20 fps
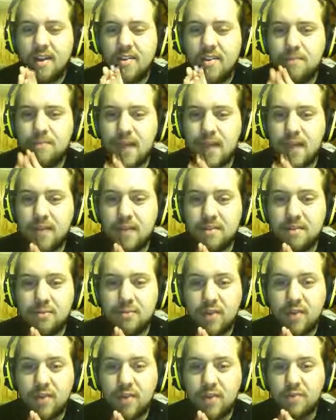battle some
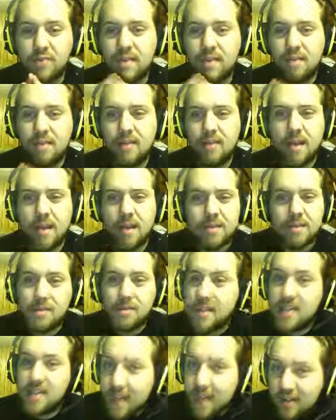trainers and then possibly
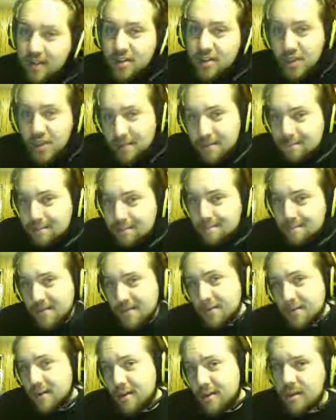take on the gym
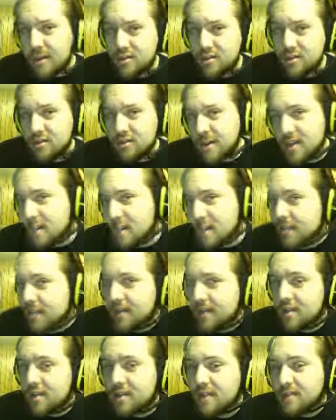if we're not too terribly
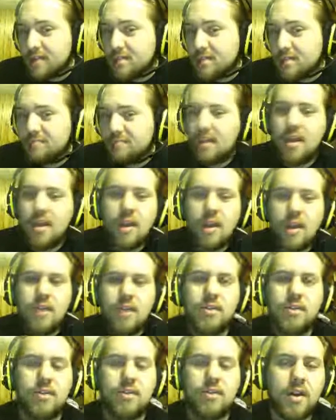underleveled.
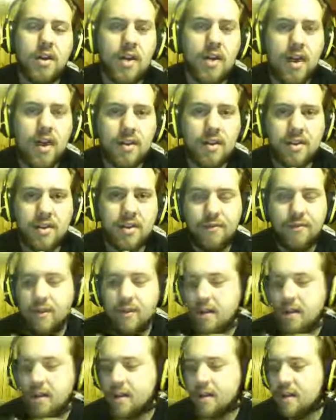So uh, yeah,
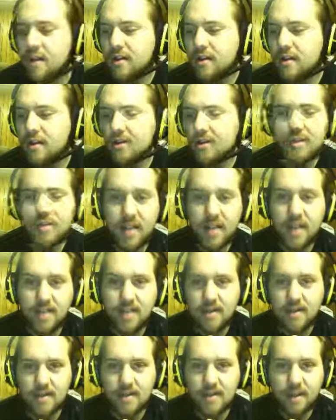definitely uh, I'll see you
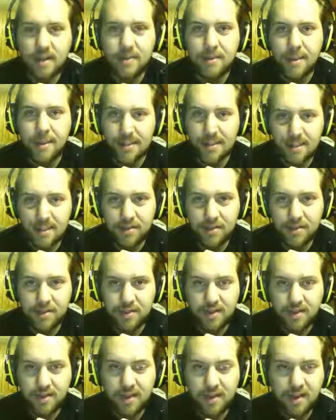guys next time in the next
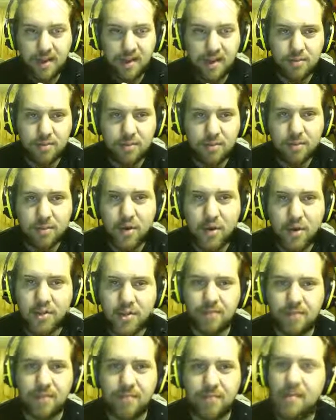episode. Thank you guys so much for
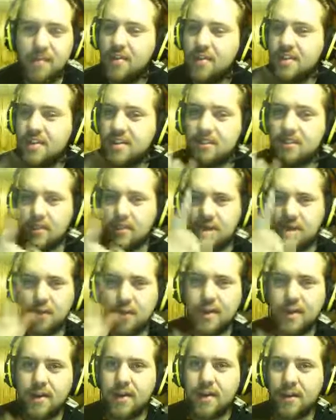watching. This has been the
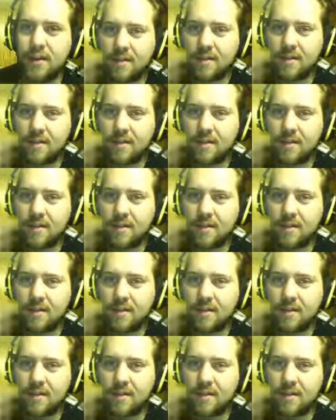Loewenator.